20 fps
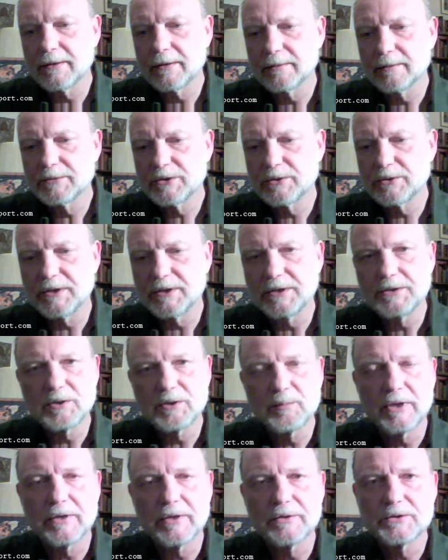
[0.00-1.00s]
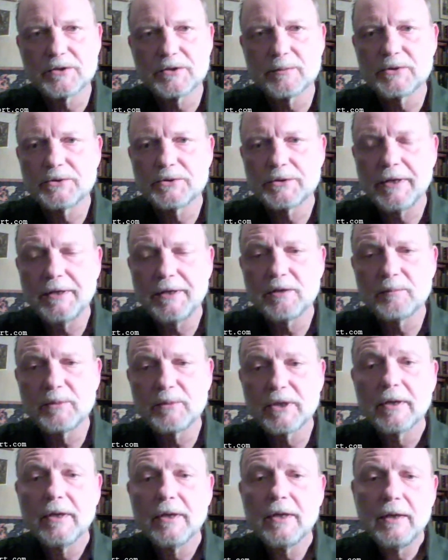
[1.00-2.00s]
strategic partnership with China,
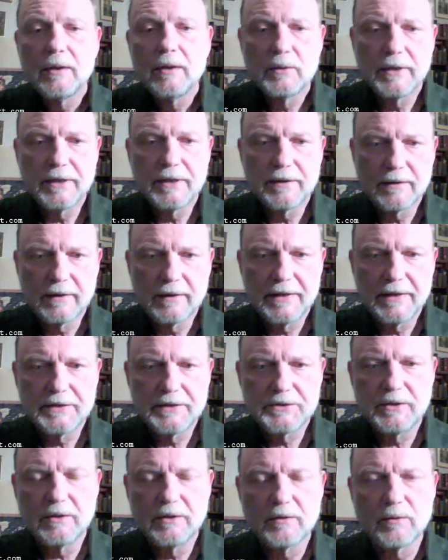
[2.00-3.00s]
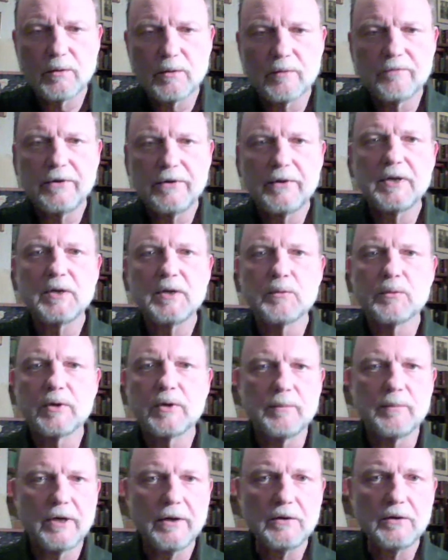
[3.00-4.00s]
but in the last year, a very
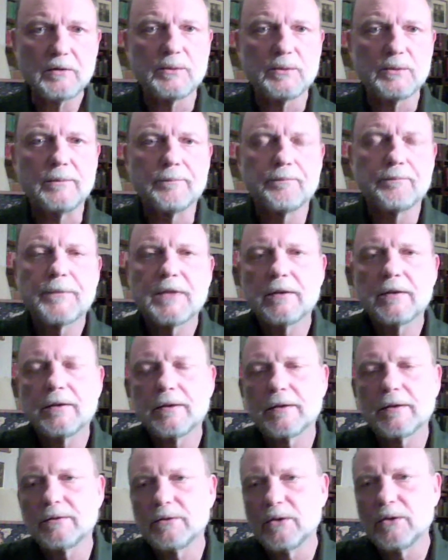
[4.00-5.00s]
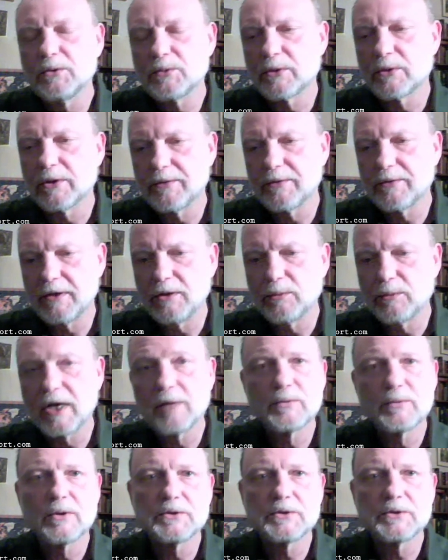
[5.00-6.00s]
remarkable, noteworthy
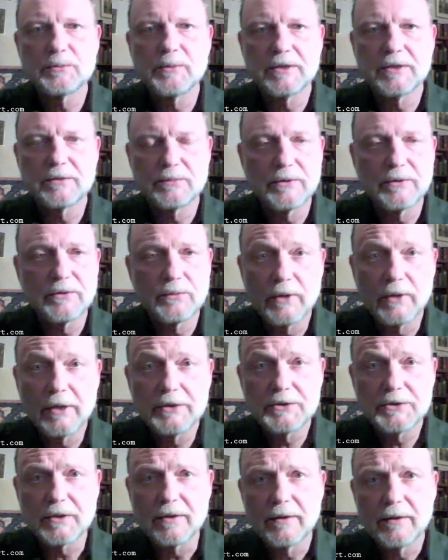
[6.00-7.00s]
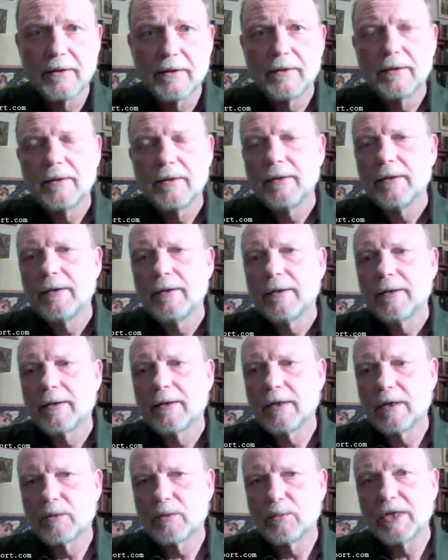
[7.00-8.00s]
rapprochement with Russia.
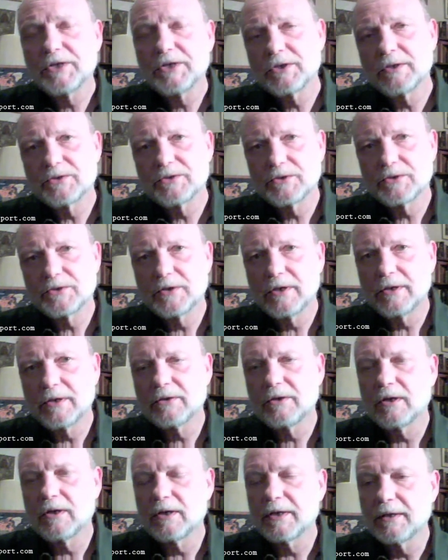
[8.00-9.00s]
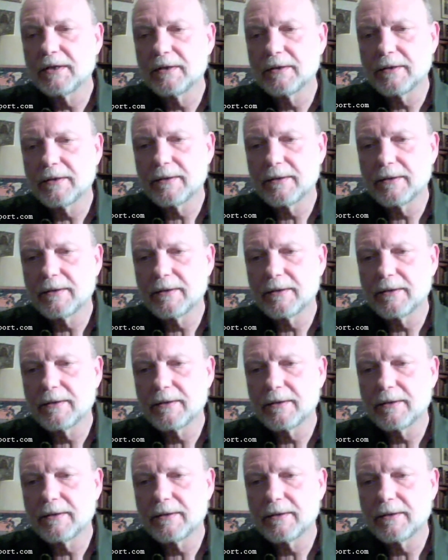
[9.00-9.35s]
Russia is now calling,